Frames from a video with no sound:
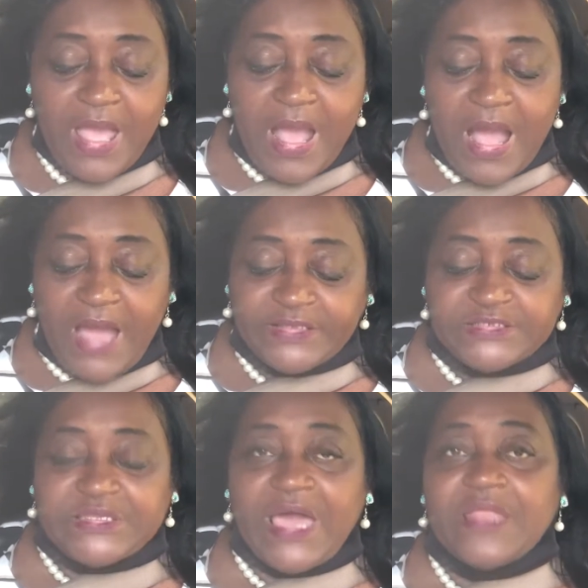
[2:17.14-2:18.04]
I
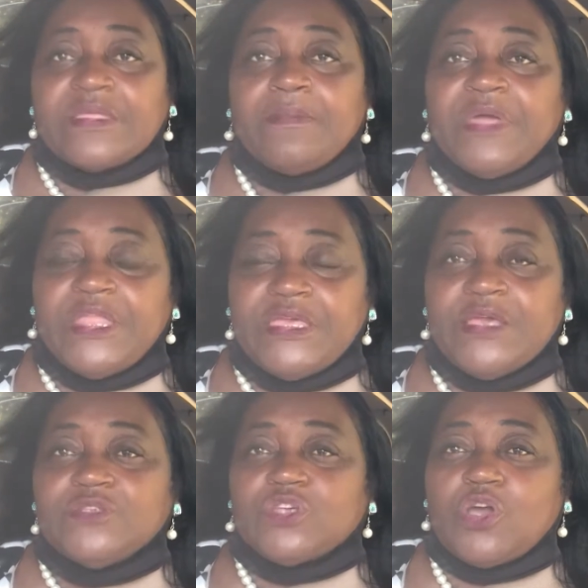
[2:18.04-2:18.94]
decided that many
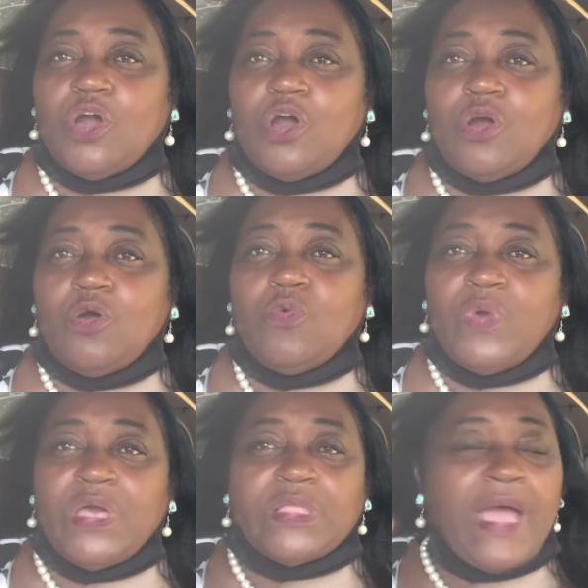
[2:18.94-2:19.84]
years ago
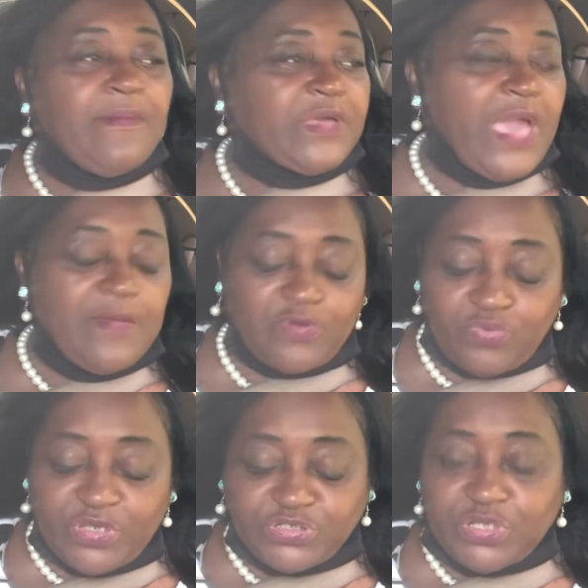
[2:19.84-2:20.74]
when I became a
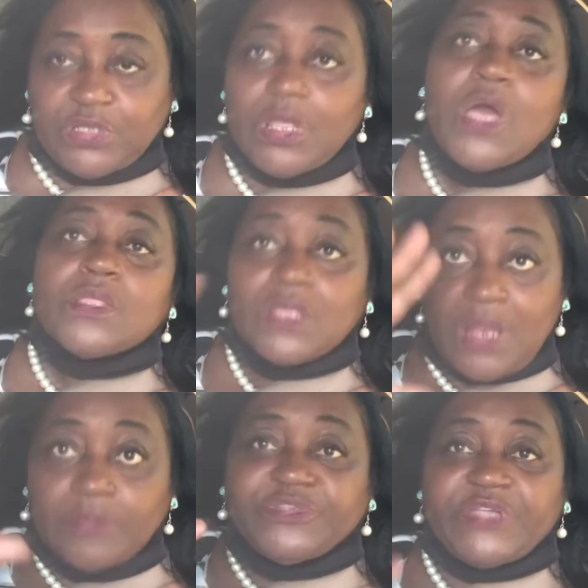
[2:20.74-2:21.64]
Christian that
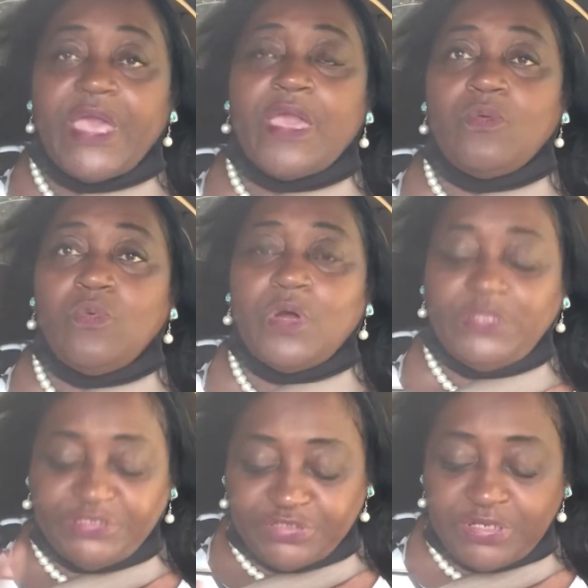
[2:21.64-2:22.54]
I'm staying one
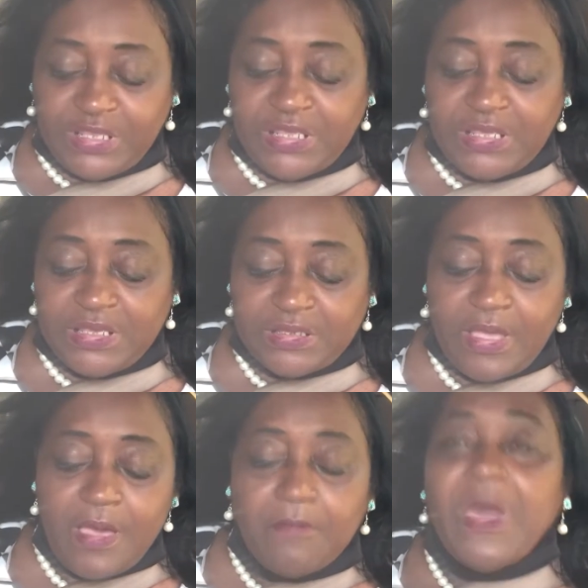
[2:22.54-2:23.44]
until the
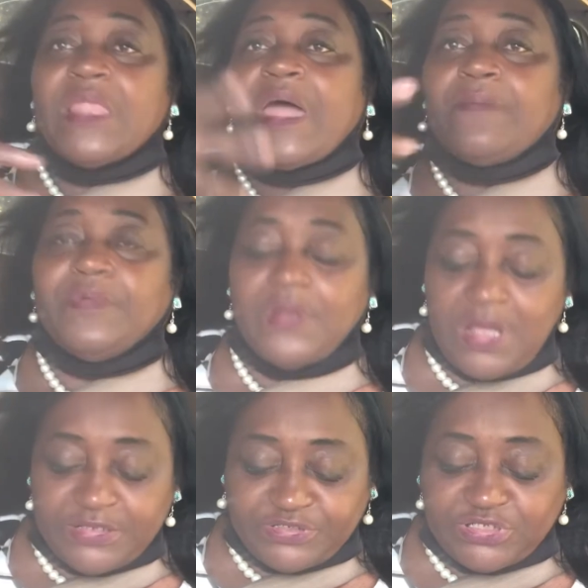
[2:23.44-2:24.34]
end. My life
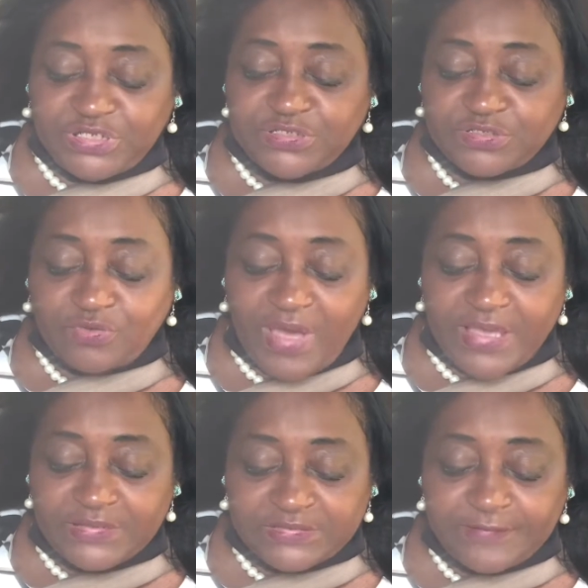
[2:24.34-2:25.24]
belongs to Jesus
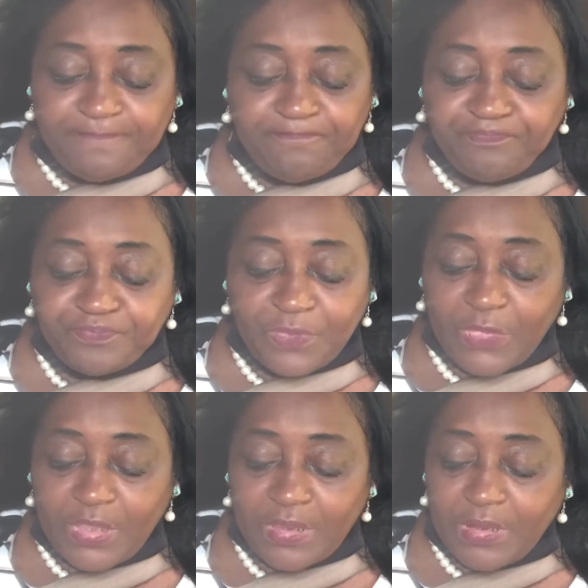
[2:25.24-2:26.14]
Christ.
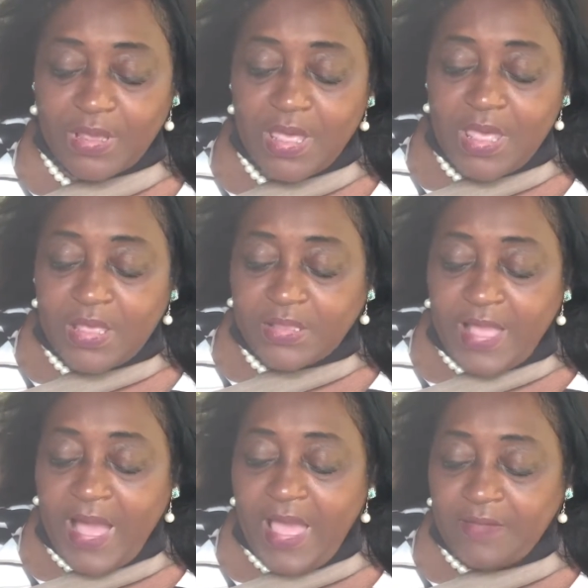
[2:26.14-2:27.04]
Now,
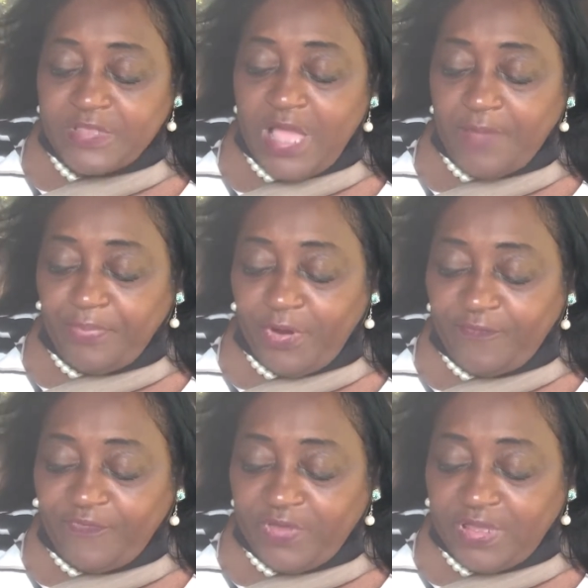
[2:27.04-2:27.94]
I am not
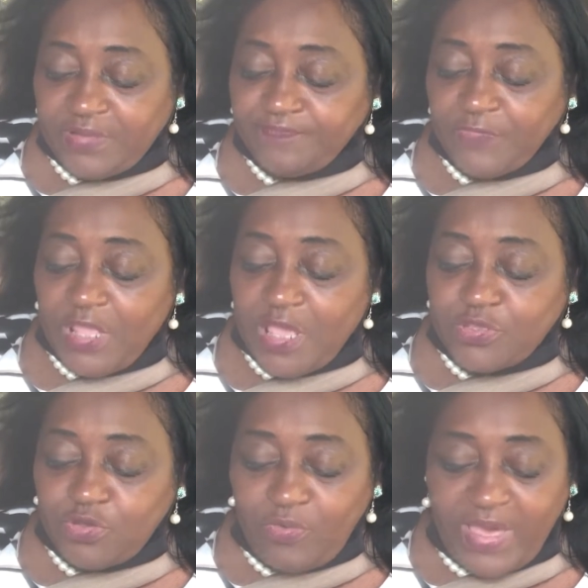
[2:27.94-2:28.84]
perfect,
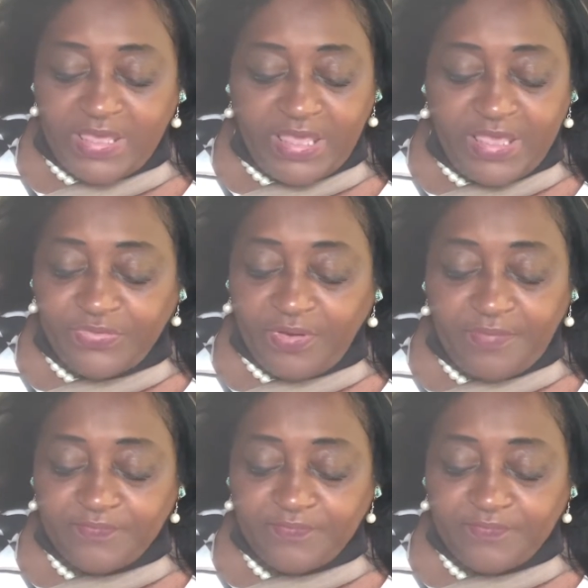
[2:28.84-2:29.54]
and you ain't either,